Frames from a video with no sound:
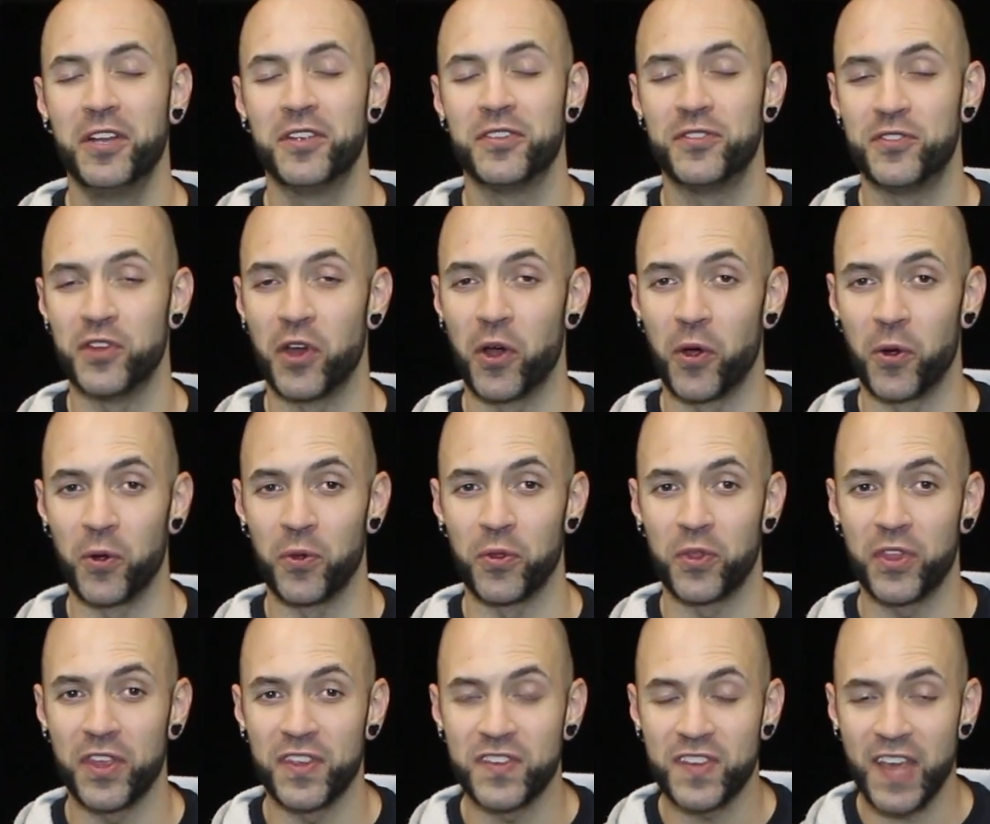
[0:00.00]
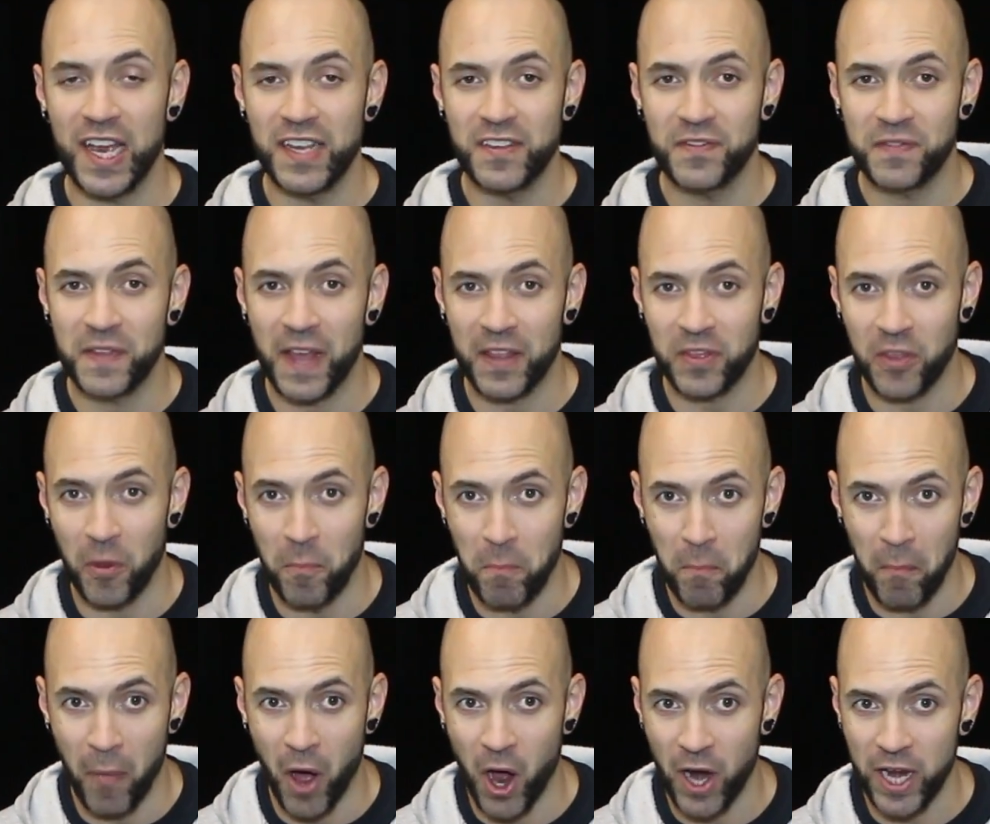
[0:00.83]
So these guys have got the
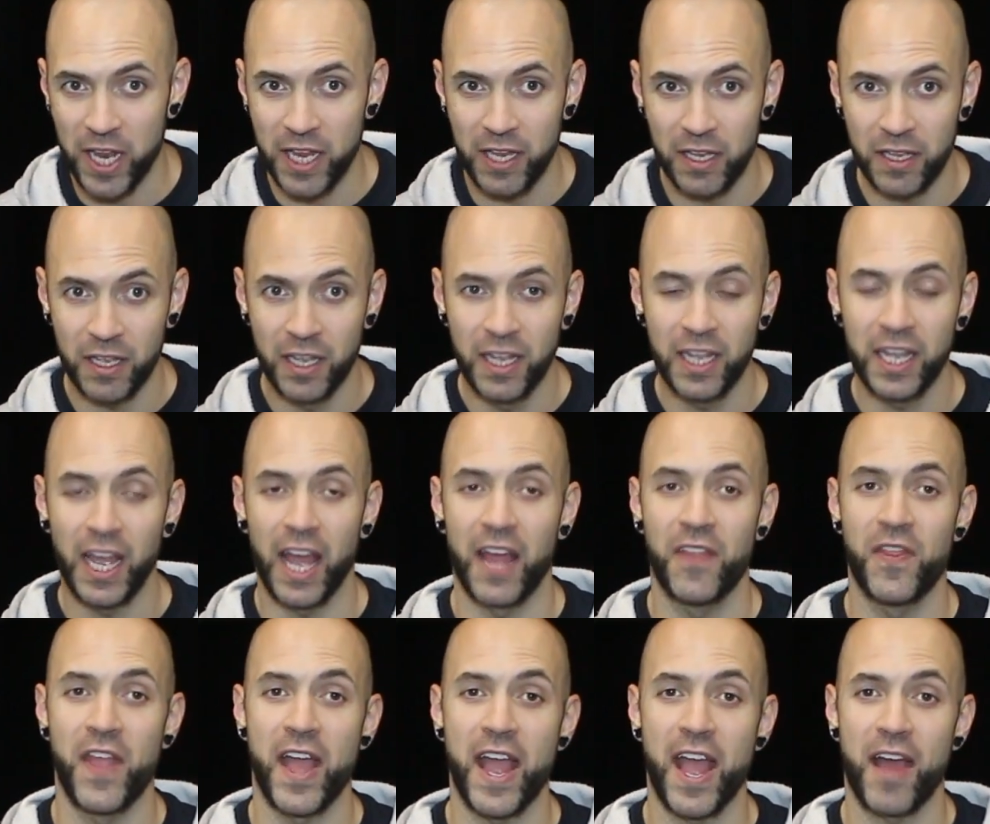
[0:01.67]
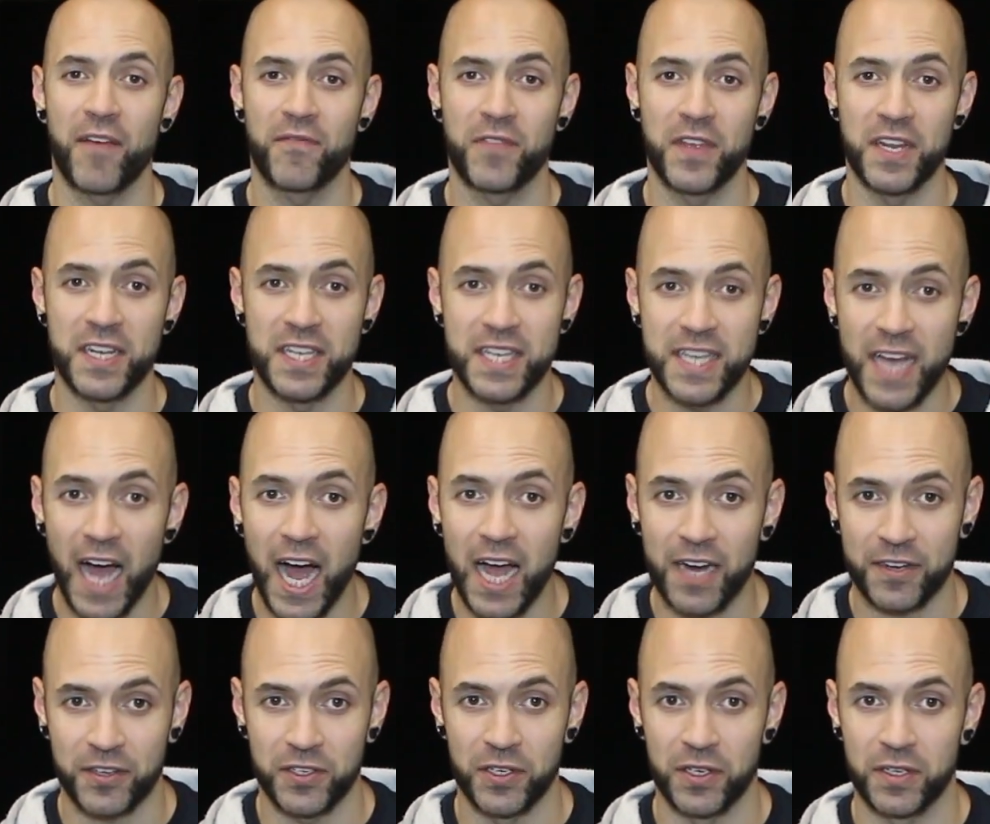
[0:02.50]
money and they have the
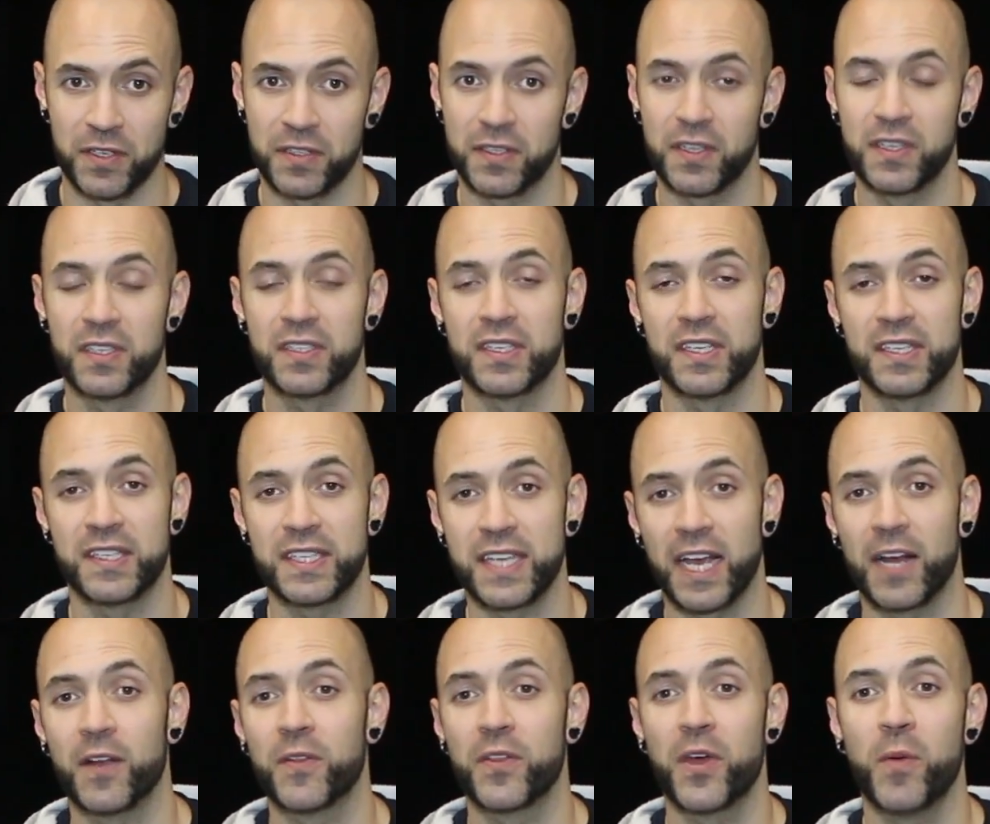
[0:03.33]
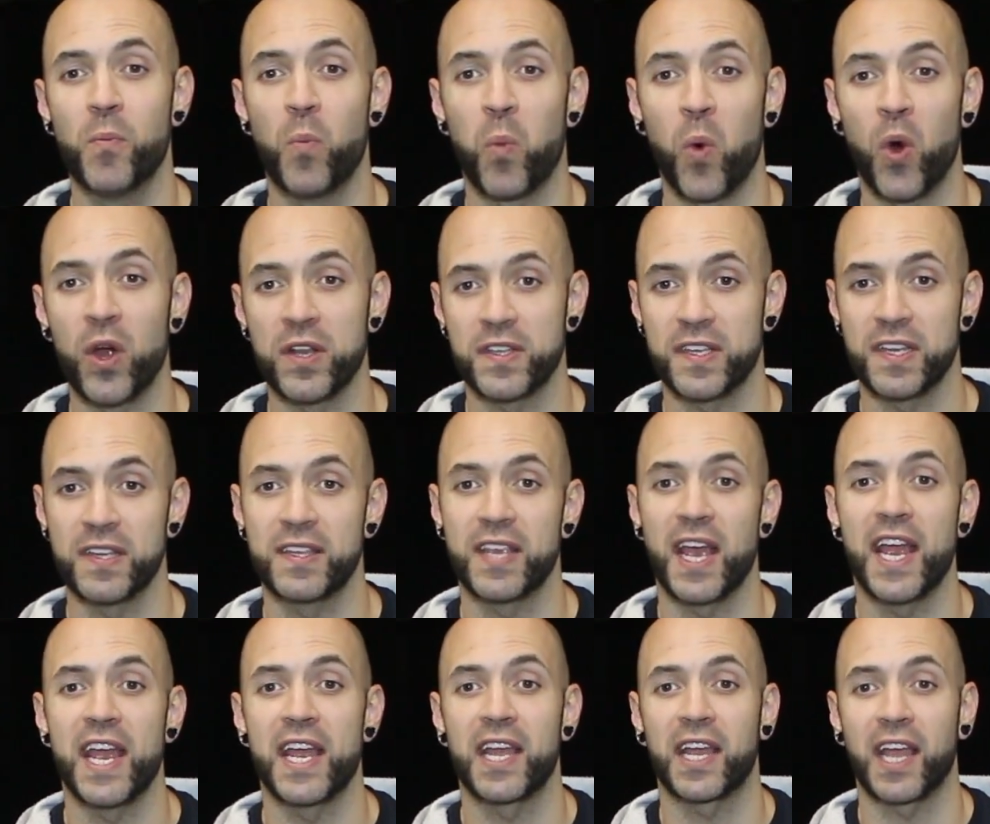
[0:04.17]
doctors to tell them what to
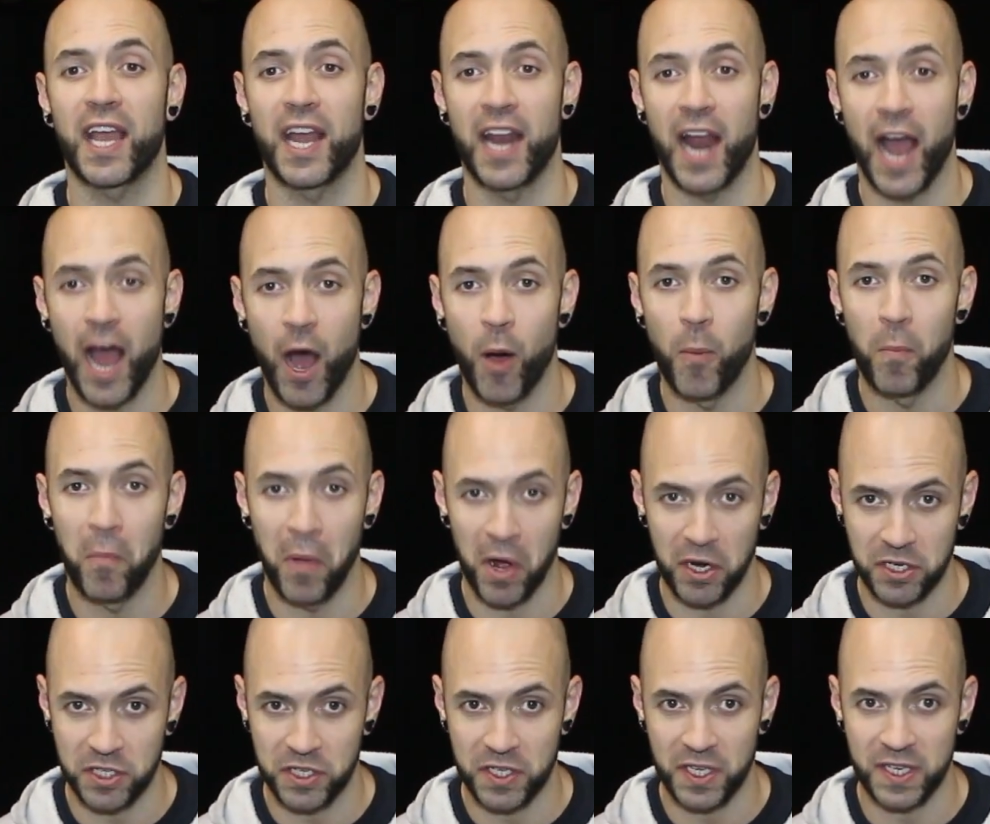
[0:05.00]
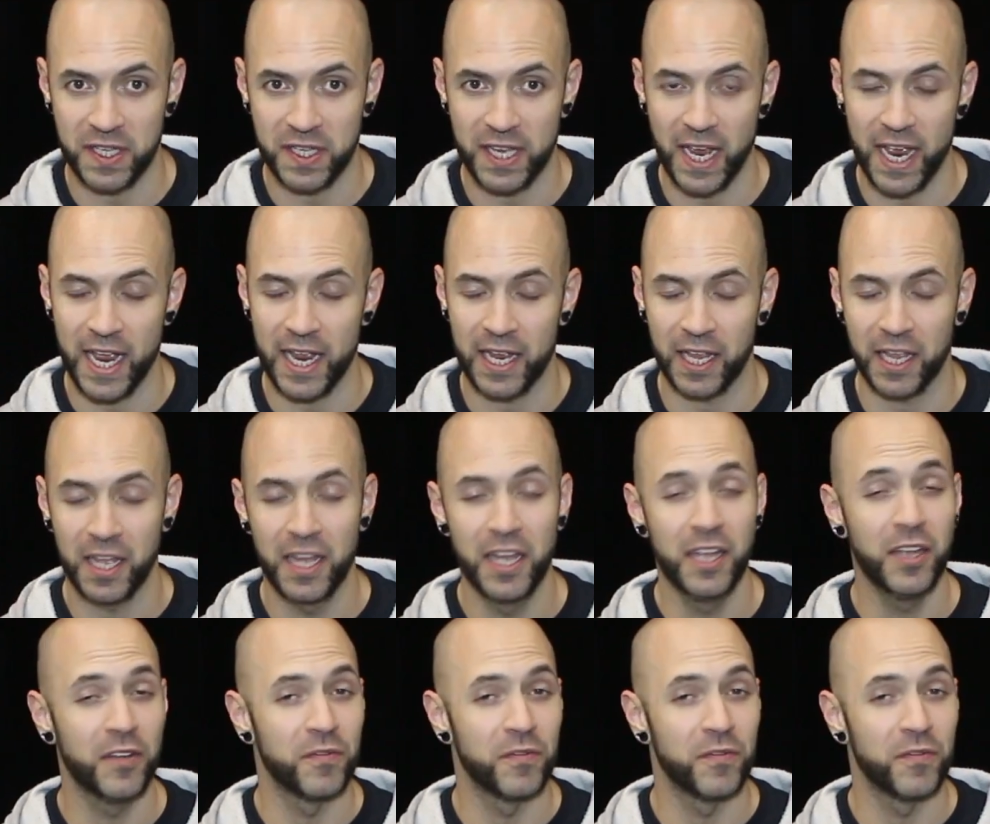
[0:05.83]
take and how much to take.